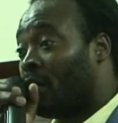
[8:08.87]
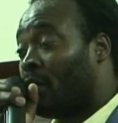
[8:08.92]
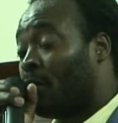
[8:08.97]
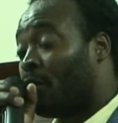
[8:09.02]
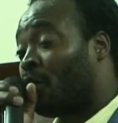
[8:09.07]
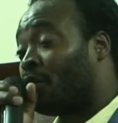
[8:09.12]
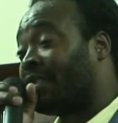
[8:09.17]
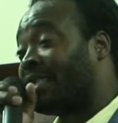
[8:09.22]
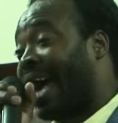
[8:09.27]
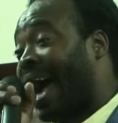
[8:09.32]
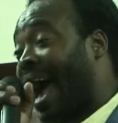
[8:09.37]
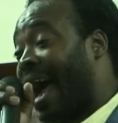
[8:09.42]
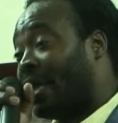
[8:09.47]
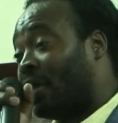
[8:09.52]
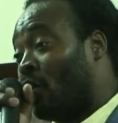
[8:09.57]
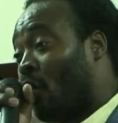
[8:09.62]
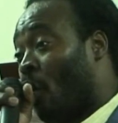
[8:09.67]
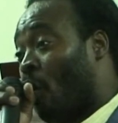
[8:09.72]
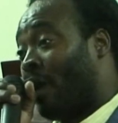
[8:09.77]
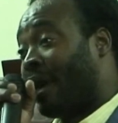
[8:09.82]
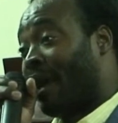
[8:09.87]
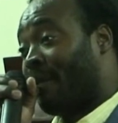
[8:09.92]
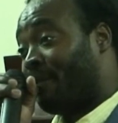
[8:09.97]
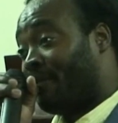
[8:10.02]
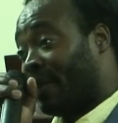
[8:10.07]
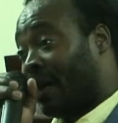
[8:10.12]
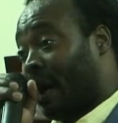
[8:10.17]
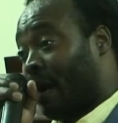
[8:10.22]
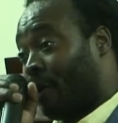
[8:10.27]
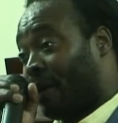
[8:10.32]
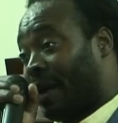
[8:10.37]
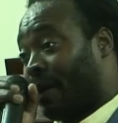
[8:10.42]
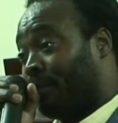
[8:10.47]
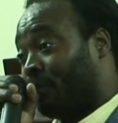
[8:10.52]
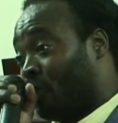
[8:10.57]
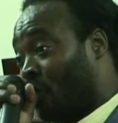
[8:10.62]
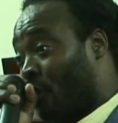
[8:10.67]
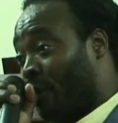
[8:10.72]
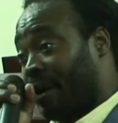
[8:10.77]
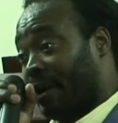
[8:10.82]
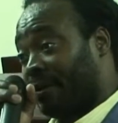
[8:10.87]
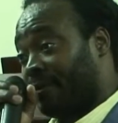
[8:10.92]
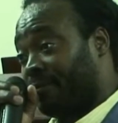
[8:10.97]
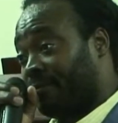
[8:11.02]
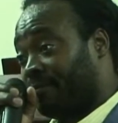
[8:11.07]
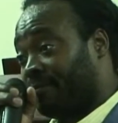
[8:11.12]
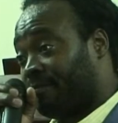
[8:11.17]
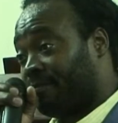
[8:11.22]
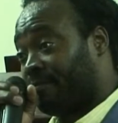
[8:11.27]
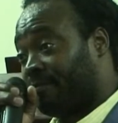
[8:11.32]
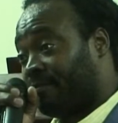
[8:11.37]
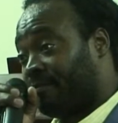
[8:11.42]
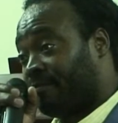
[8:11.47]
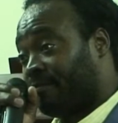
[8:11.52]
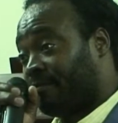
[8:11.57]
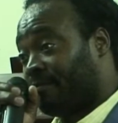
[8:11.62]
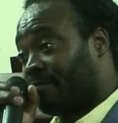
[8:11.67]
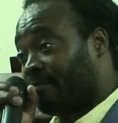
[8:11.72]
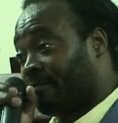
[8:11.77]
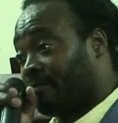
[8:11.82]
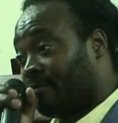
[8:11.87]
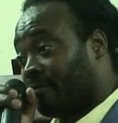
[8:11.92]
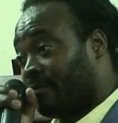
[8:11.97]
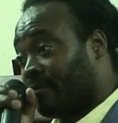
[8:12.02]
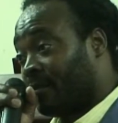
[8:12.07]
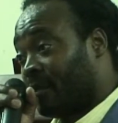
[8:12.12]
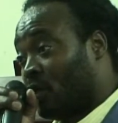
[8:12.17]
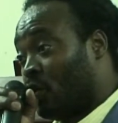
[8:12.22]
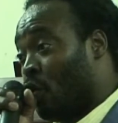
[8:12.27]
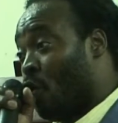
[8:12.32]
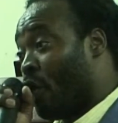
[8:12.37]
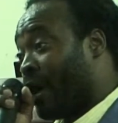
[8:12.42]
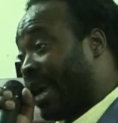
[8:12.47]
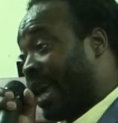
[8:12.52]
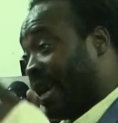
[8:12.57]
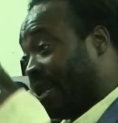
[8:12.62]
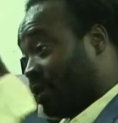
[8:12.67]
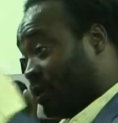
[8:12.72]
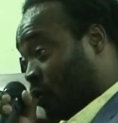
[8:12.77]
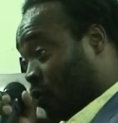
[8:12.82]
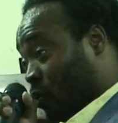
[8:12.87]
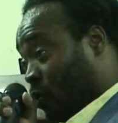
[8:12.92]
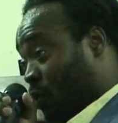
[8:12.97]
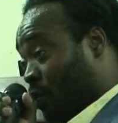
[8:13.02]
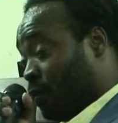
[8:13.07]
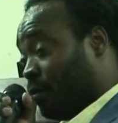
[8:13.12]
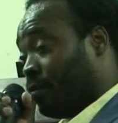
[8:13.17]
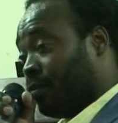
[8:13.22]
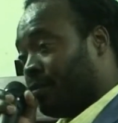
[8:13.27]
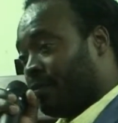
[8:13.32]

Because I know what I'm doing. You can too.